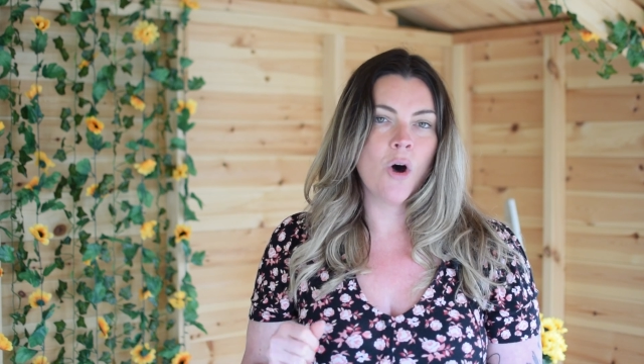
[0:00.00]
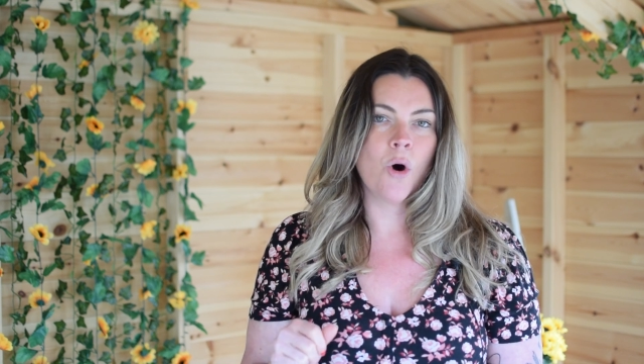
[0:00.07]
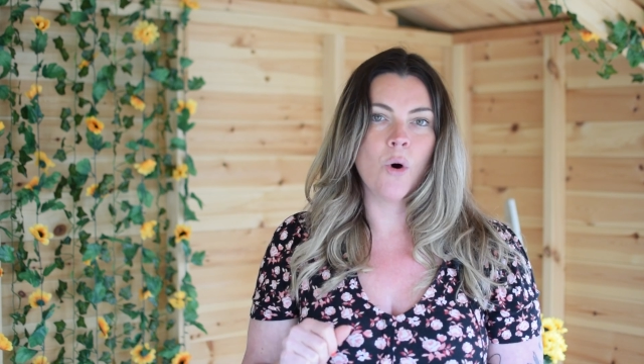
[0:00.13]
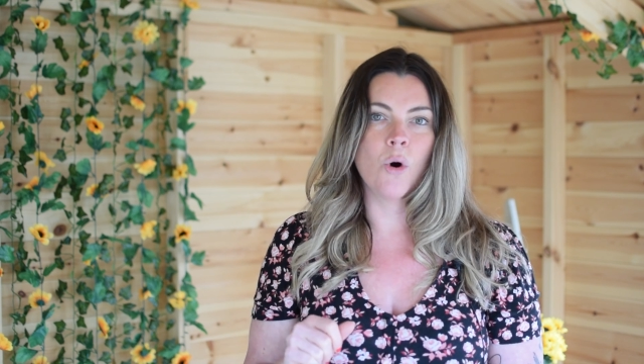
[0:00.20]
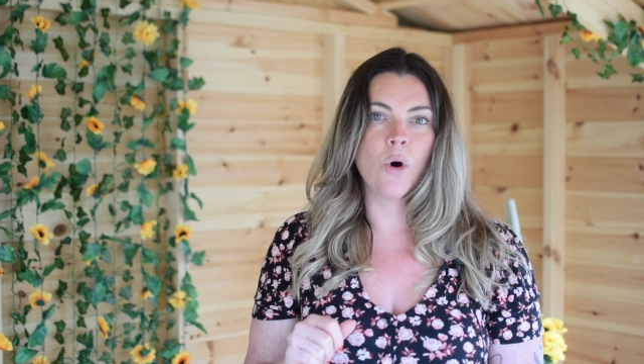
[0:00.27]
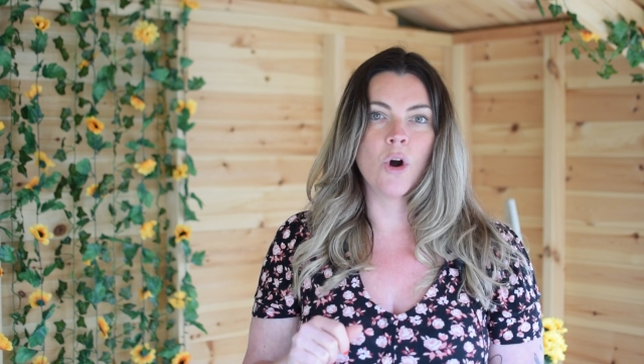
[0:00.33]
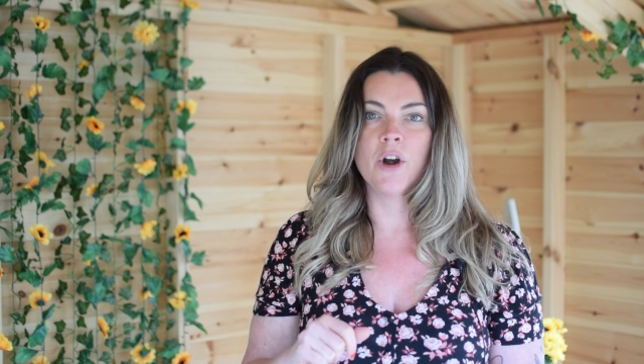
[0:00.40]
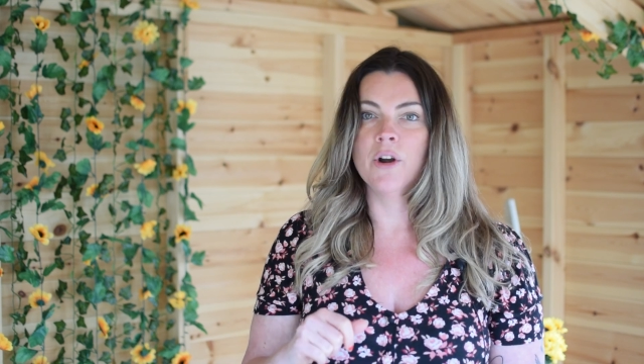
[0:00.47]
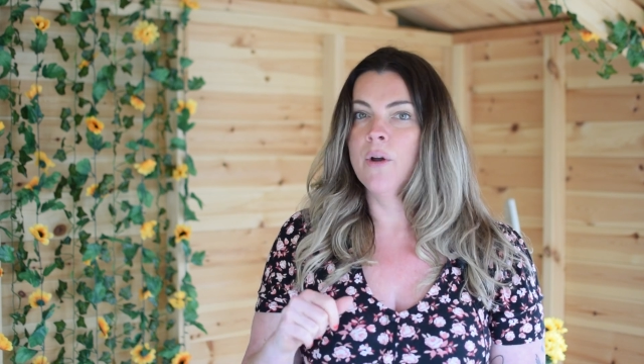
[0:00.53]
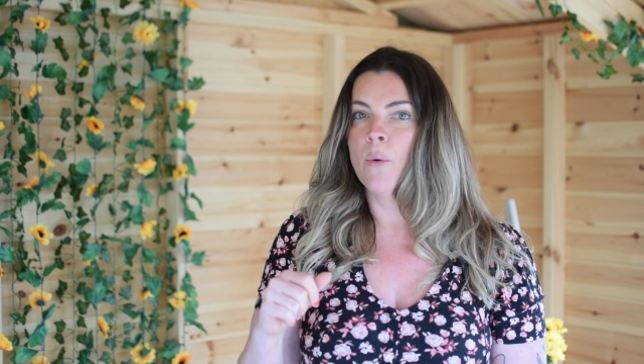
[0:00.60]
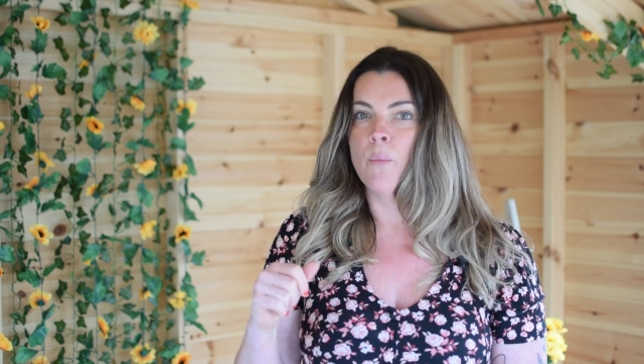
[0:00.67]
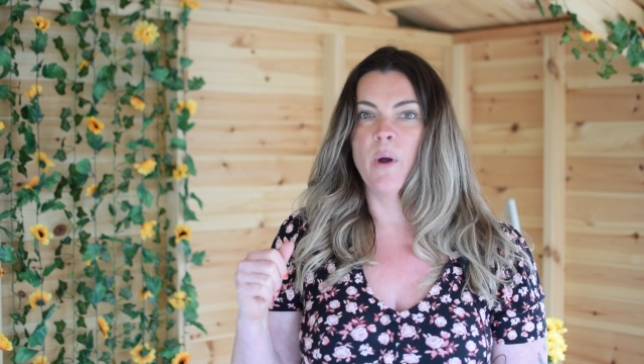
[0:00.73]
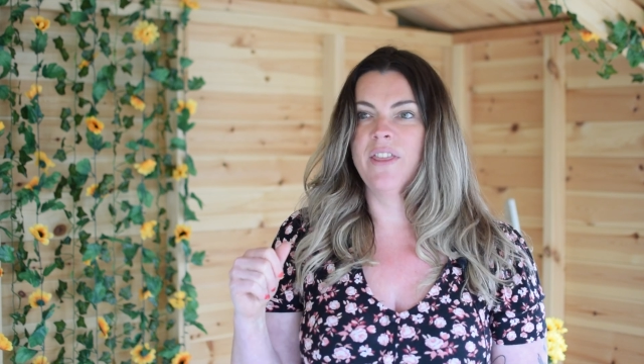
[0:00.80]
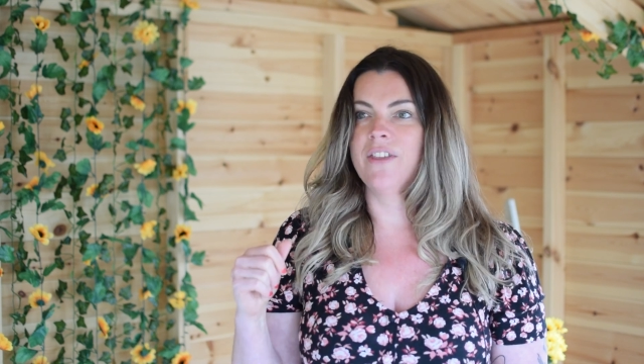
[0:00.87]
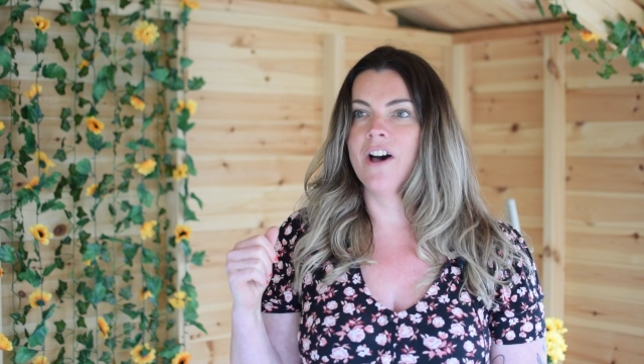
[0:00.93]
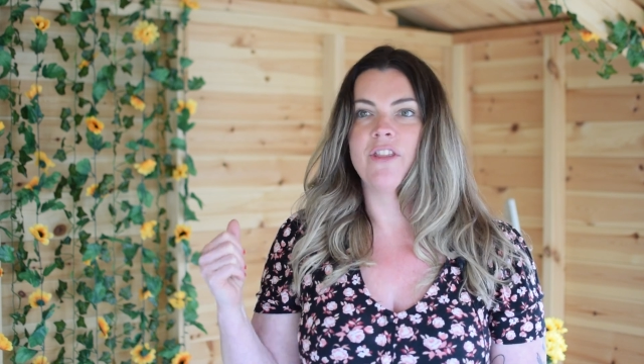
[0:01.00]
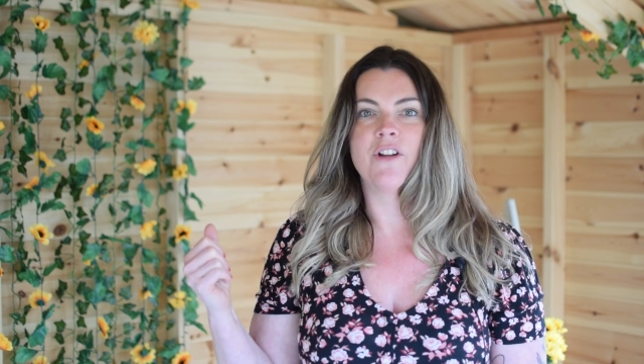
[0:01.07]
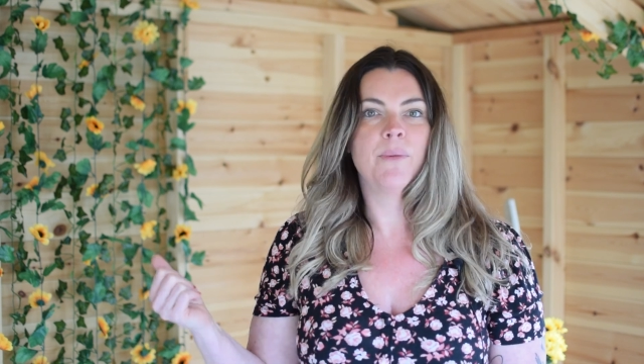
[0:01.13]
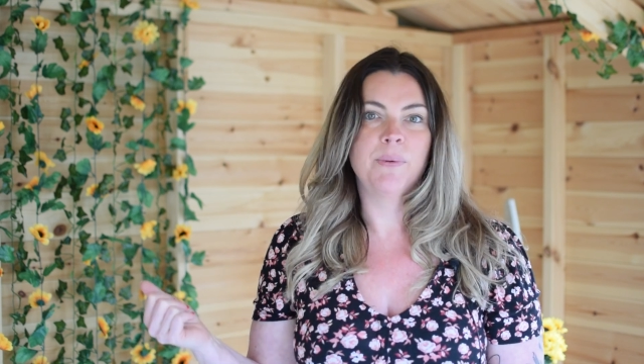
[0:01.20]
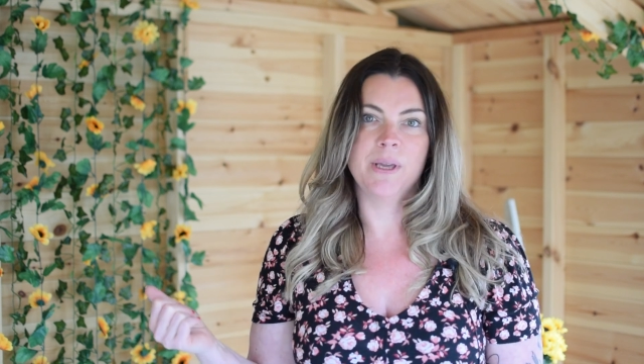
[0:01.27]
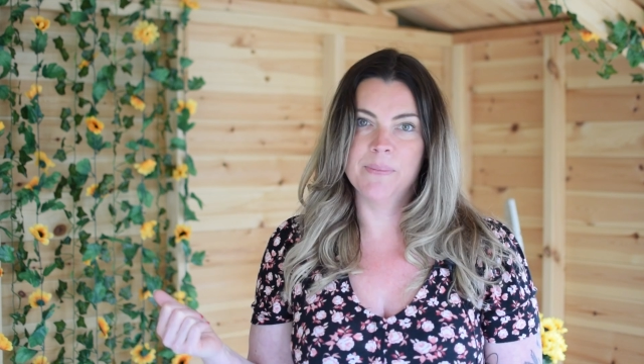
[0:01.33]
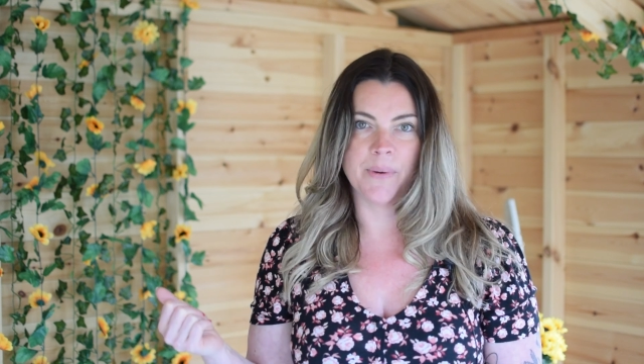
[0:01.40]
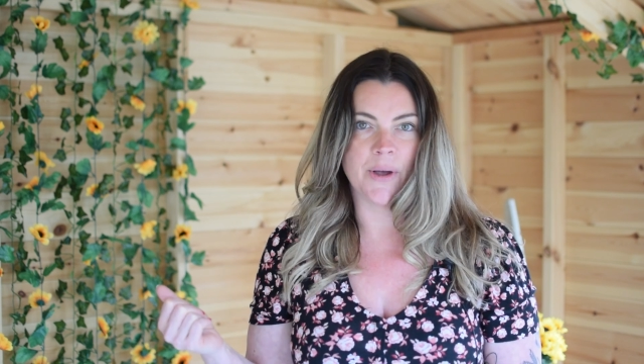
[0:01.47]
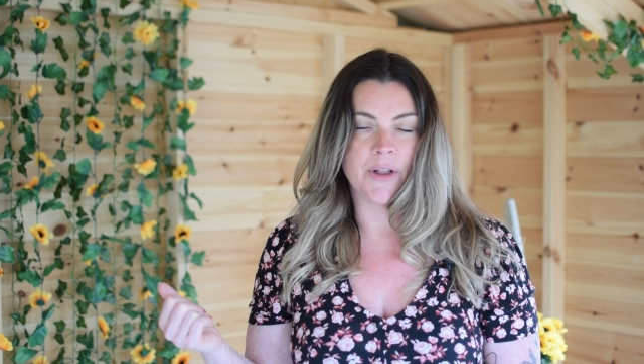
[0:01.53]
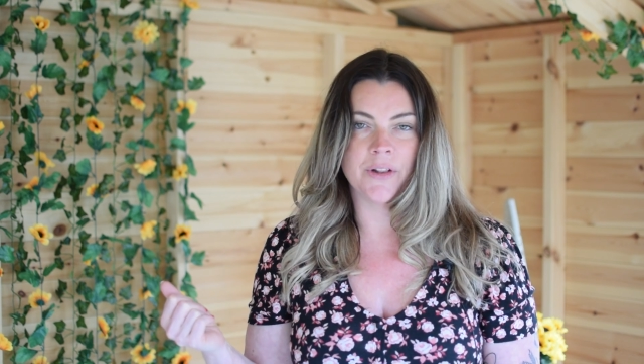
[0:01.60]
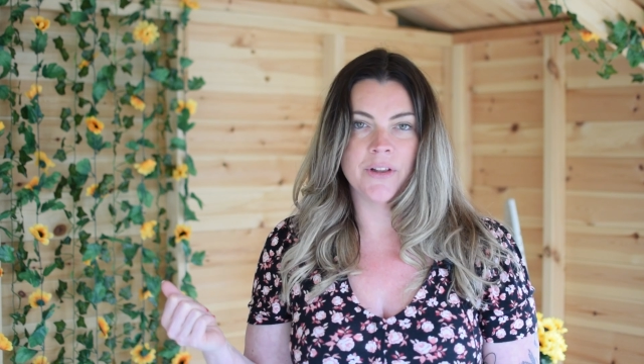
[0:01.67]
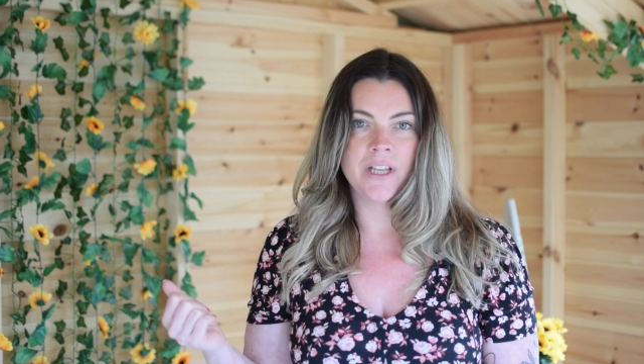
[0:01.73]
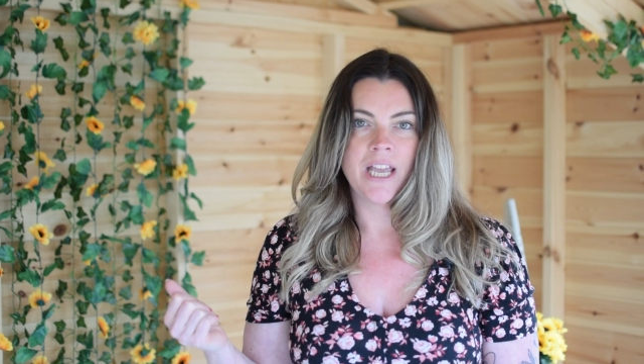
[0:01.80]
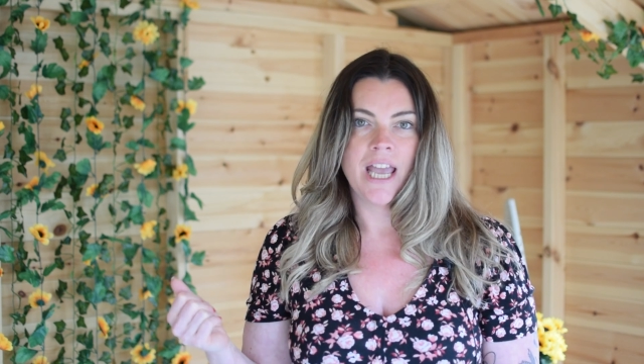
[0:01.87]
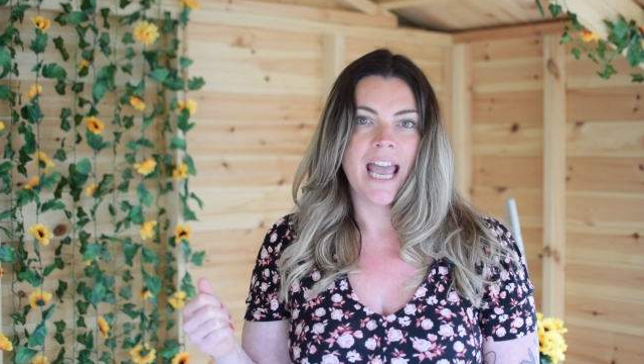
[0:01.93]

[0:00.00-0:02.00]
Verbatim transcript: or with other people